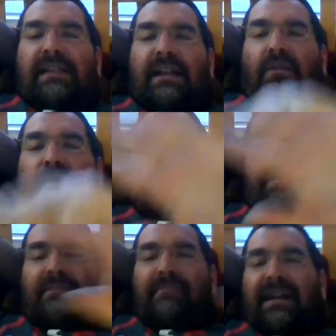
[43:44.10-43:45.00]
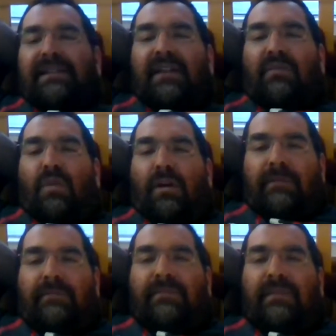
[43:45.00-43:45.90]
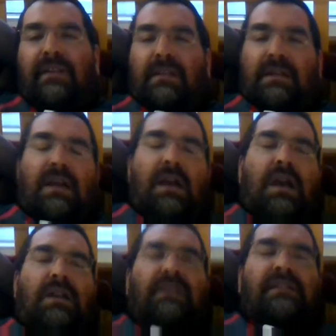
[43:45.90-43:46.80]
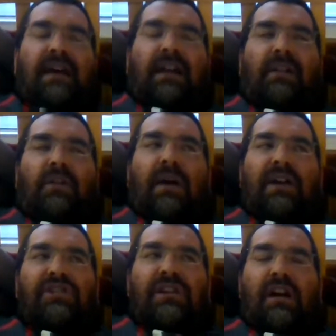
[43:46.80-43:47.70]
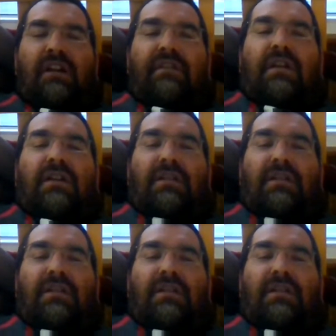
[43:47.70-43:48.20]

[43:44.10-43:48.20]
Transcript: had a question about the Mexican War, to settle the question of,